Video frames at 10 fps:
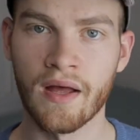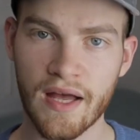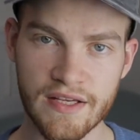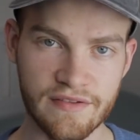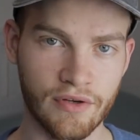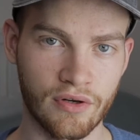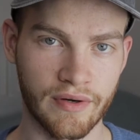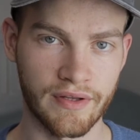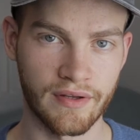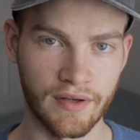As we
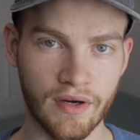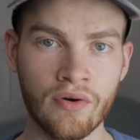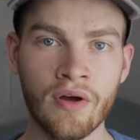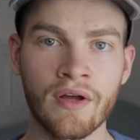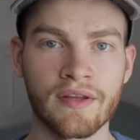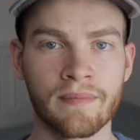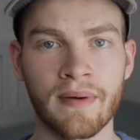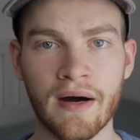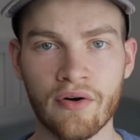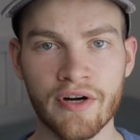already know, the
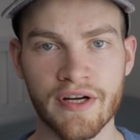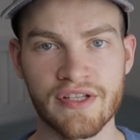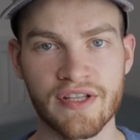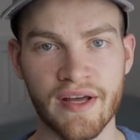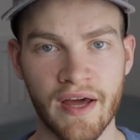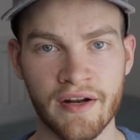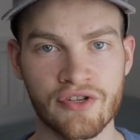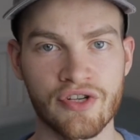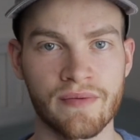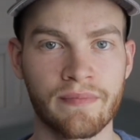power is the
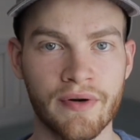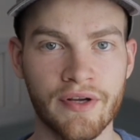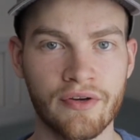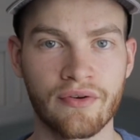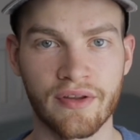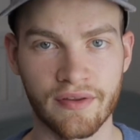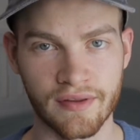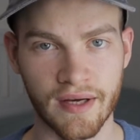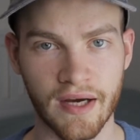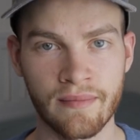energy per unit
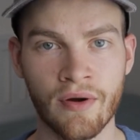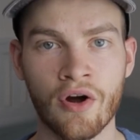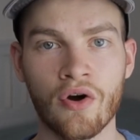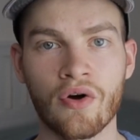time,